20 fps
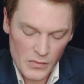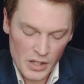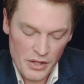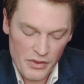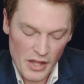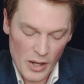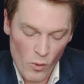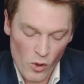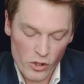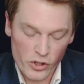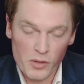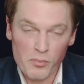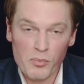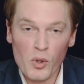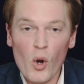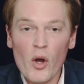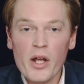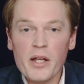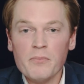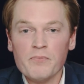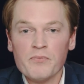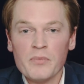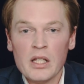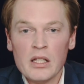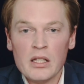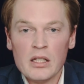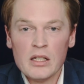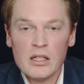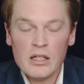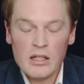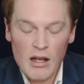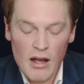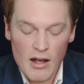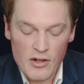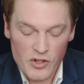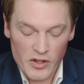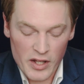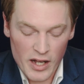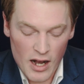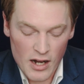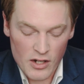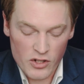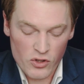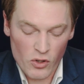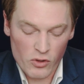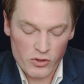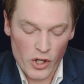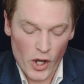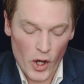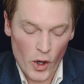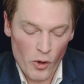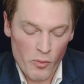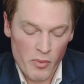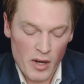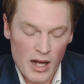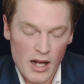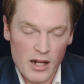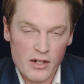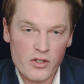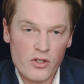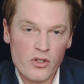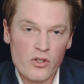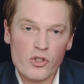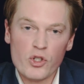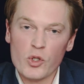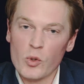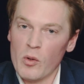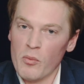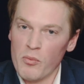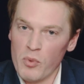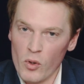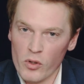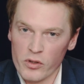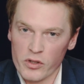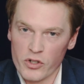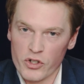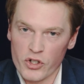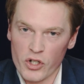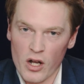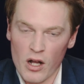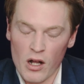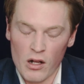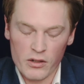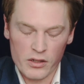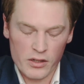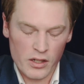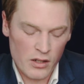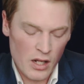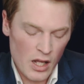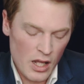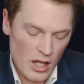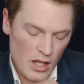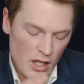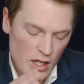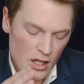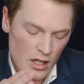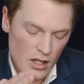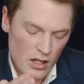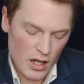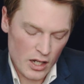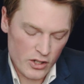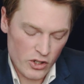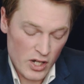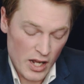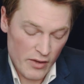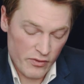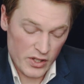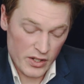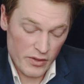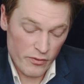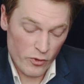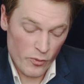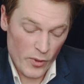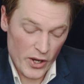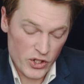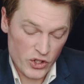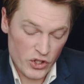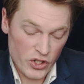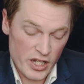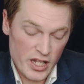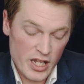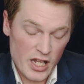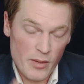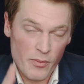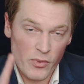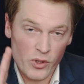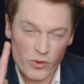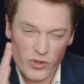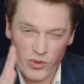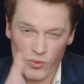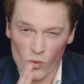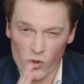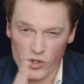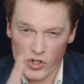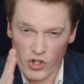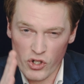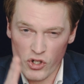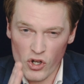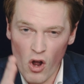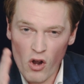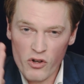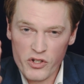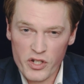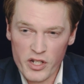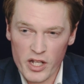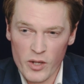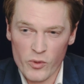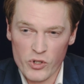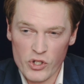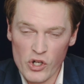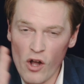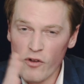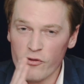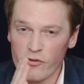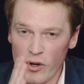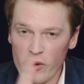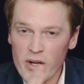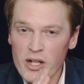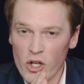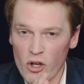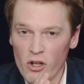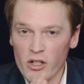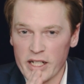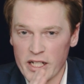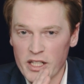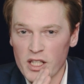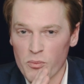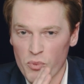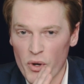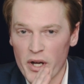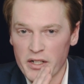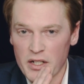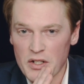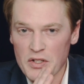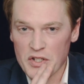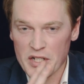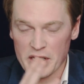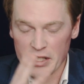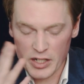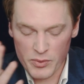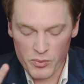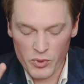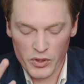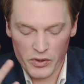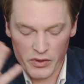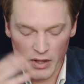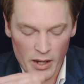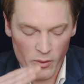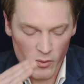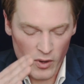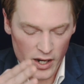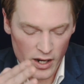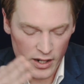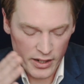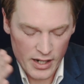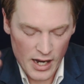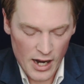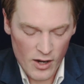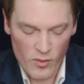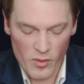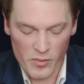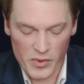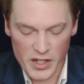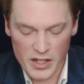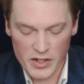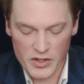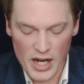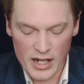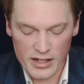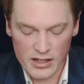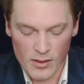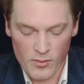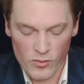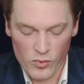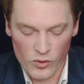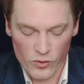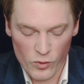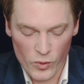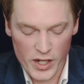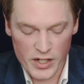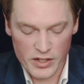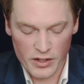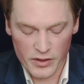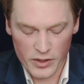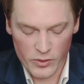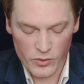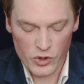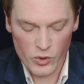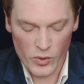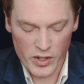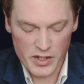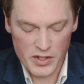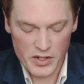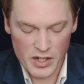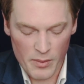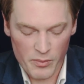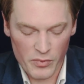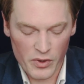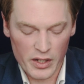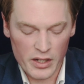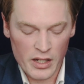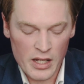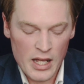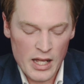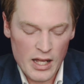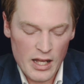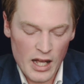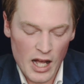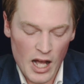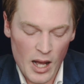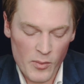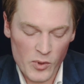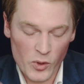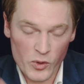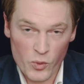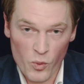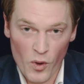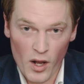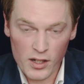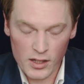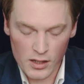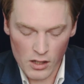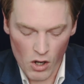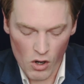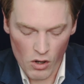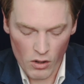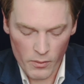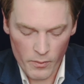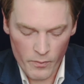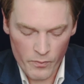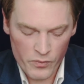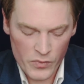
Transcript: They wanted a boy, and so they asked Dr. Hobart to abort the child. And I don't have the information here, but it was not very early in the pregnancy, let's put it that way. I can't remember the exact number of weeks. I think it was 20-something, but it was well along.